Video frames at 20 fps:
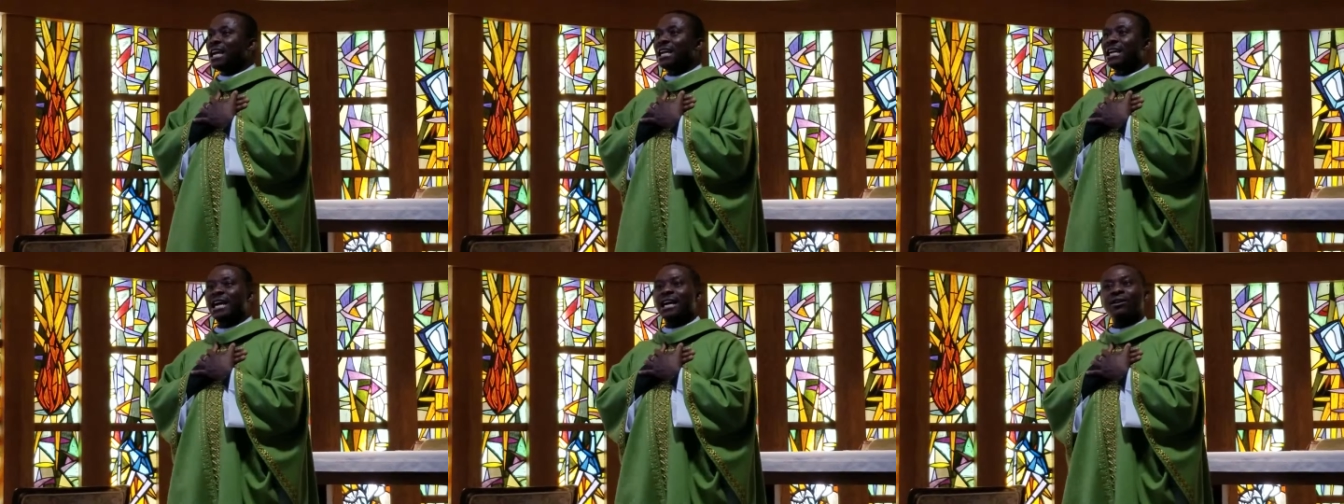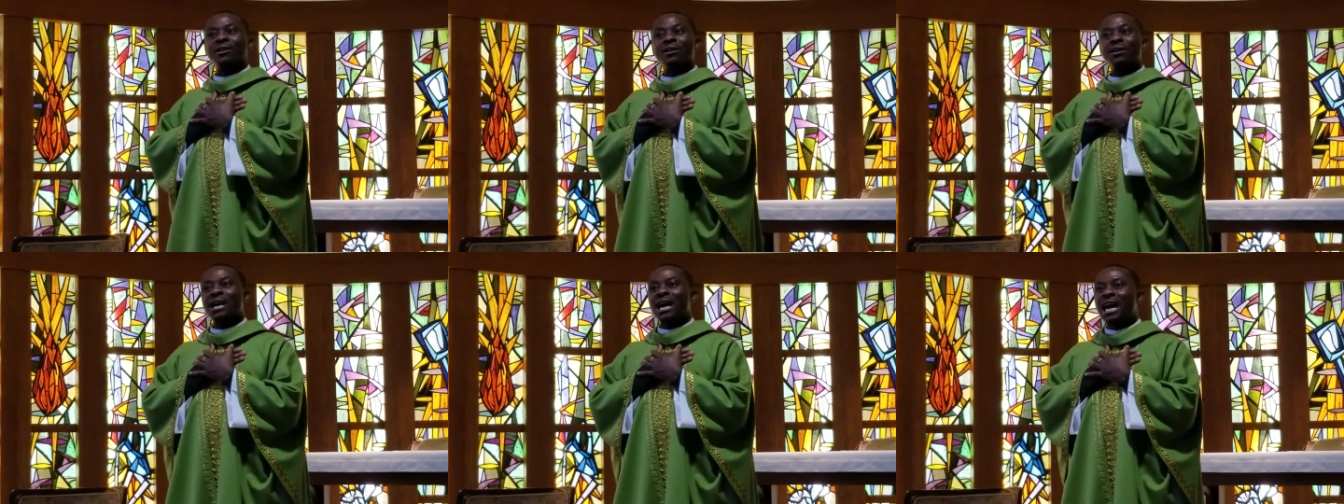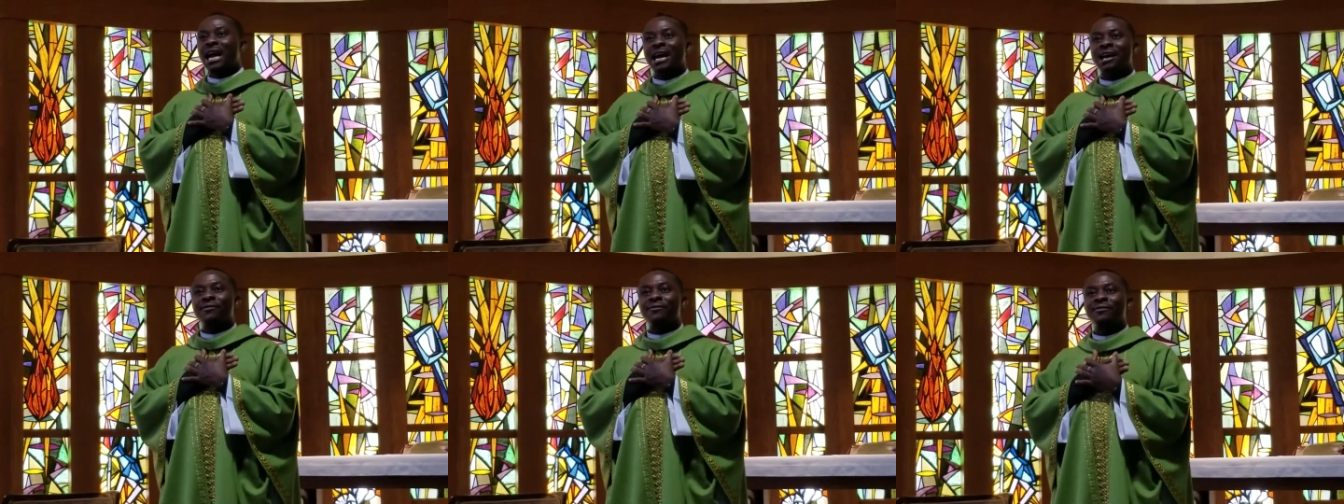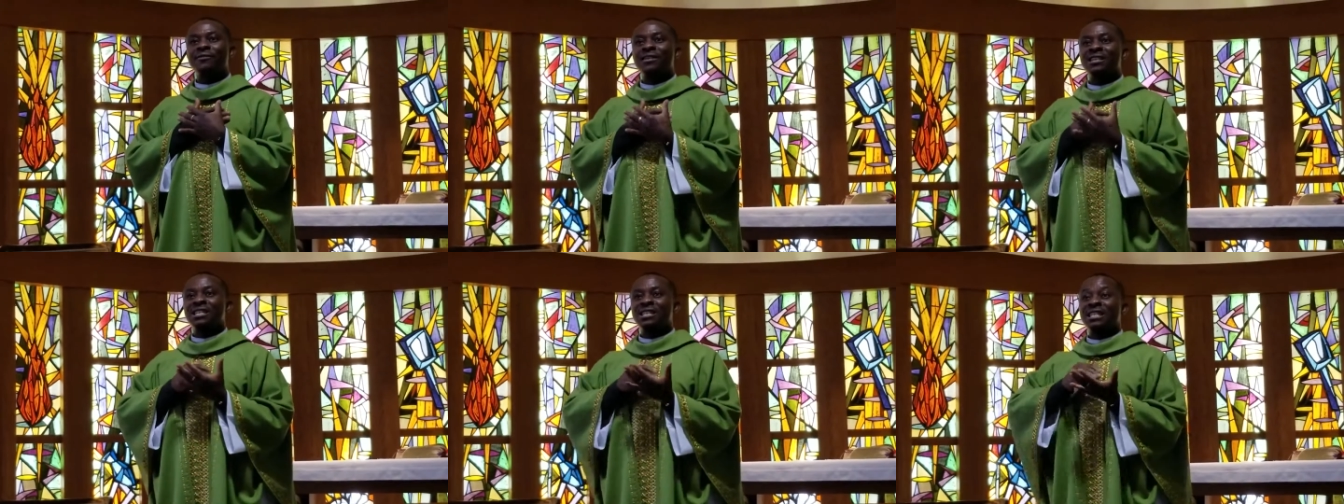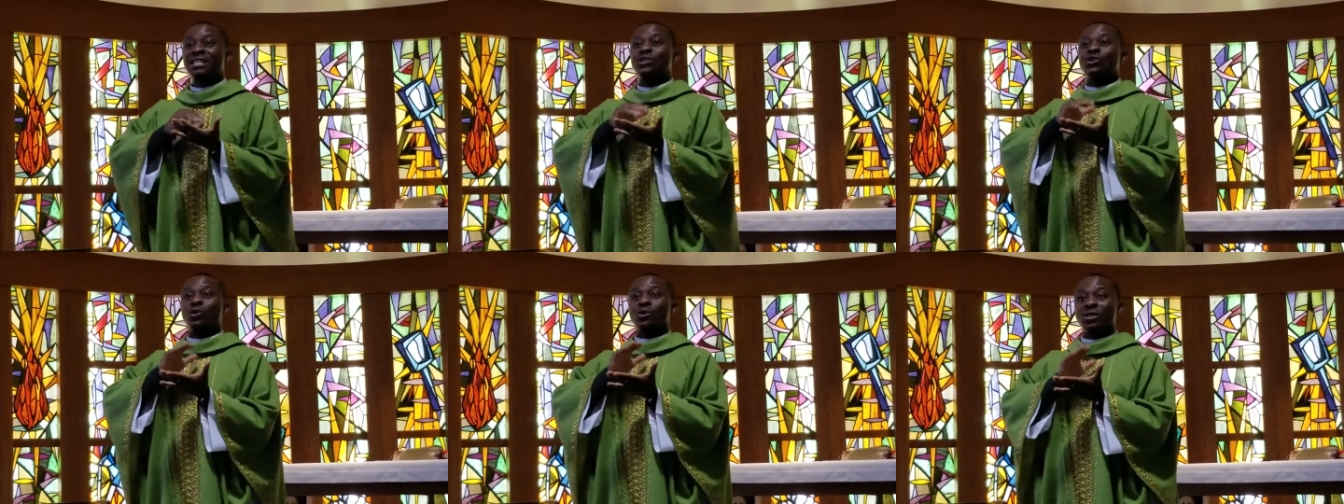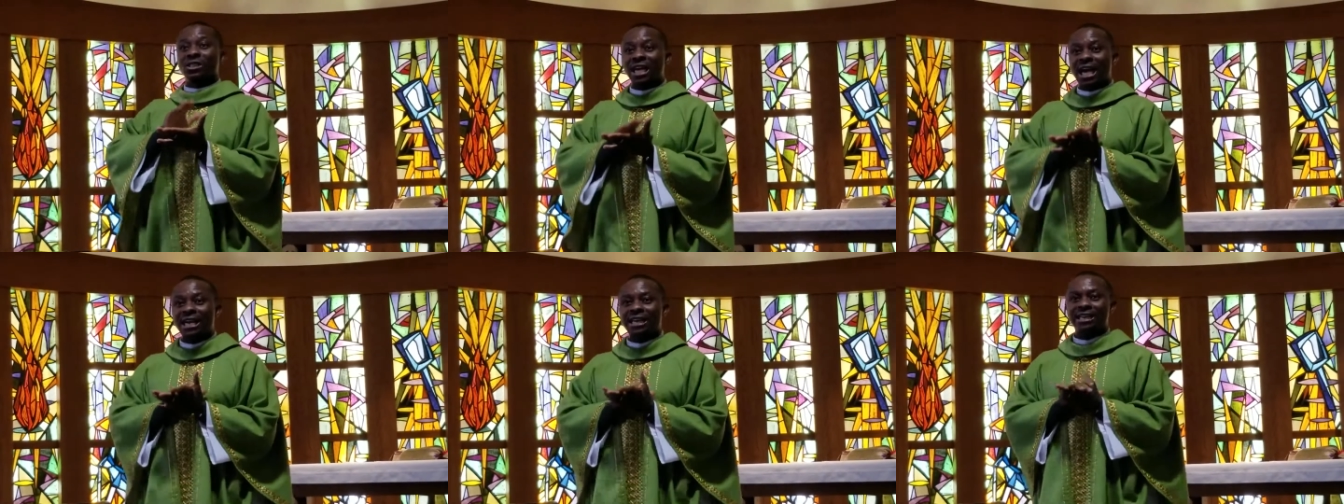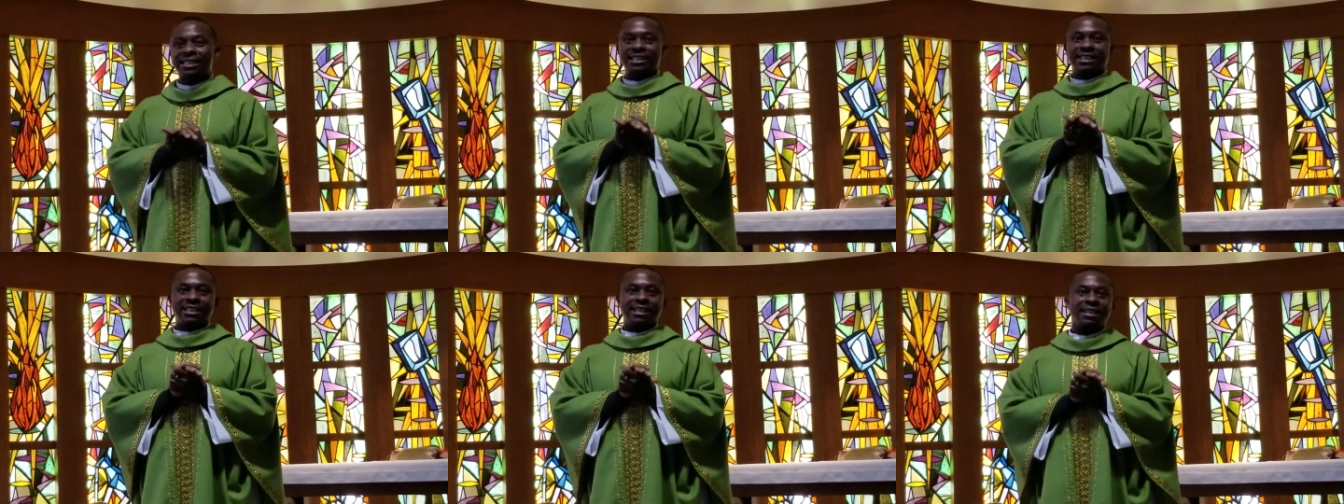and I don't have the
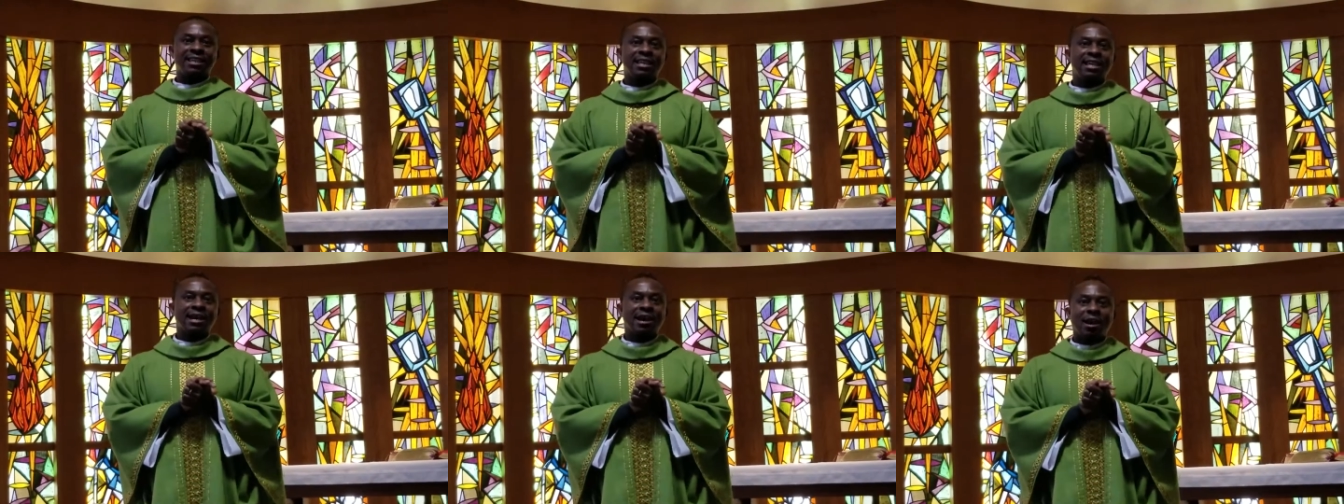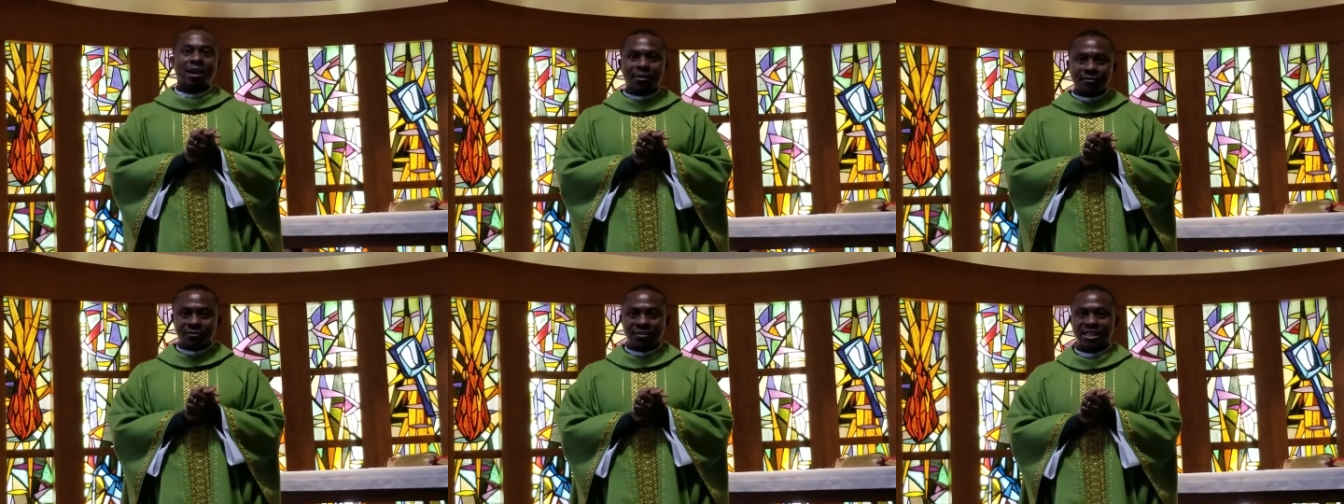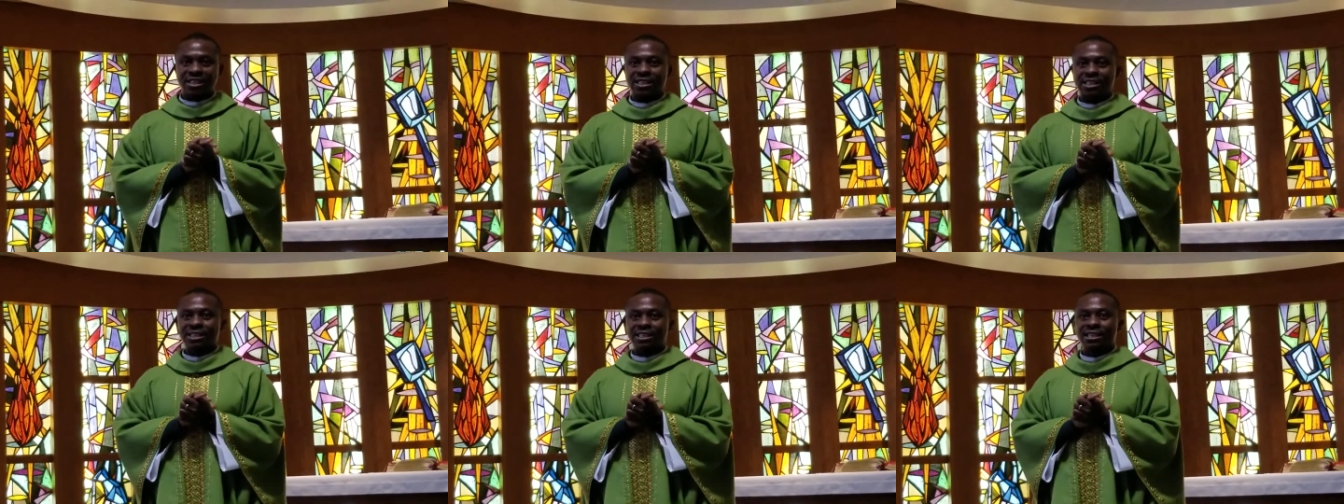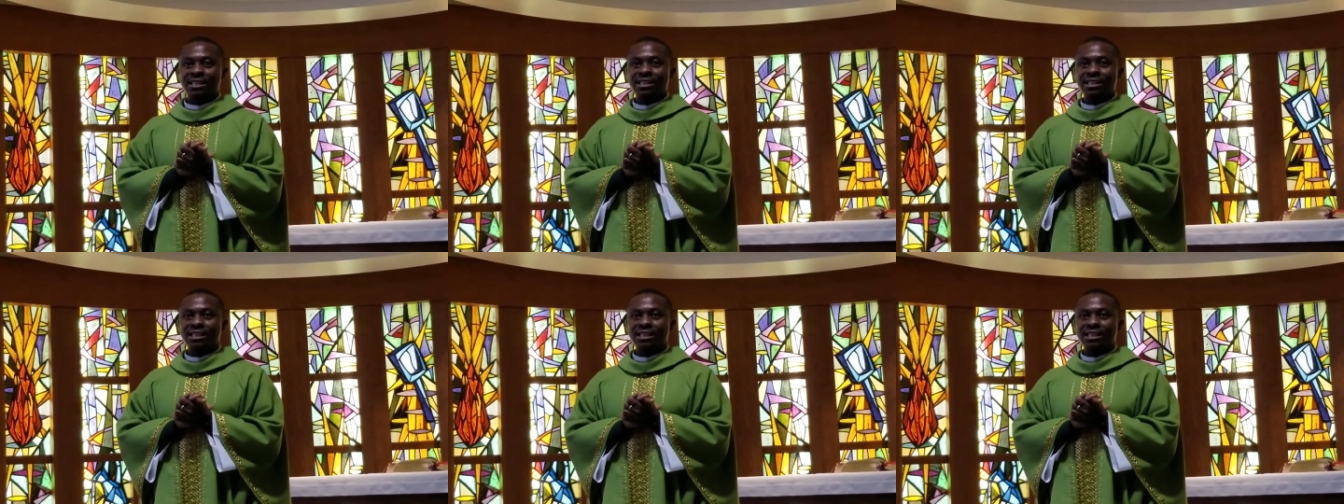totality of it.